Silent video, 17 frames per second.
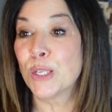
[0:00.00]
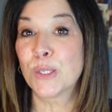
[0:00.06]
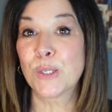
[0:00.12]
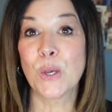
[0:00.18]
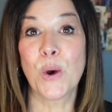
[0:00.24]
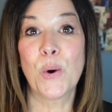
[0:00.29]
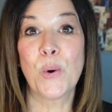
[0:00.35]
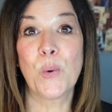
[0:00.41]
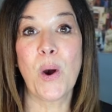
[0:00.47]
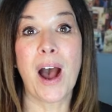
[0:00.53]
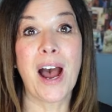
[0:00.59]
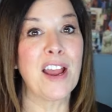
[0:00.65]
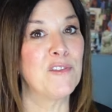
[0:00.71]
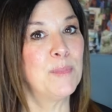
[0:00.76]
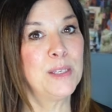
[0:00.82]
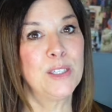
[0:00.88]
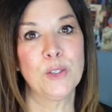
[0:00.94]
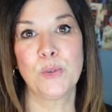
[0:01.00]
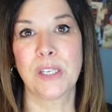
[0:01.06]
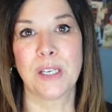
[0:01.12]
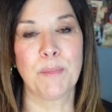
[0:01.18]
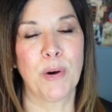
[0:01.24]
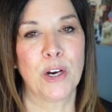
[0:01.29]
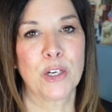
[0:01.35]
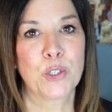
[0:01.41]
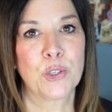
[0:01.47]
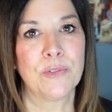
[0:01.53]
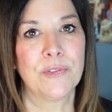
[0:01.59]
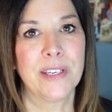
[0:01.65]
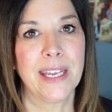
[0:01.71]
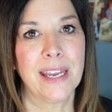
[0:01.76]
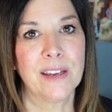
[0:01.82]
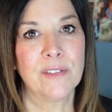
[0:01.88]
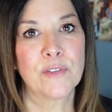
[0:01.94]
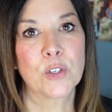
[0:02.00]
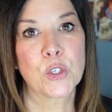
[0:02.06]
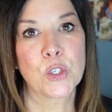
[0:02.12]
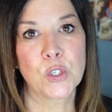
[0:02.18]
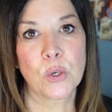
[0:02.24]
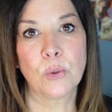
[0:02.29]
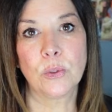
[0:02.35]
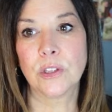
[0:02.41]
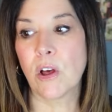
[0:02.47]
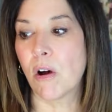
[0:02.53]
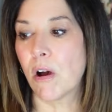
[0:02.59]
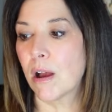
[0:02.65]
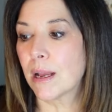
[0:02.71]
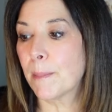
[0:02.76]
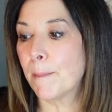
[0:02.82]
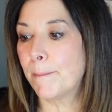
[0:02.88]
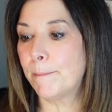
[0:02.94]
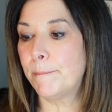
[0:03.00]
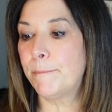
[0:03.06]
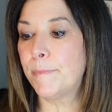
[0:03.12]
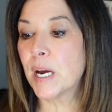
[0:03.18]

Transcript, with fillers: So I've been using Posher VA for so long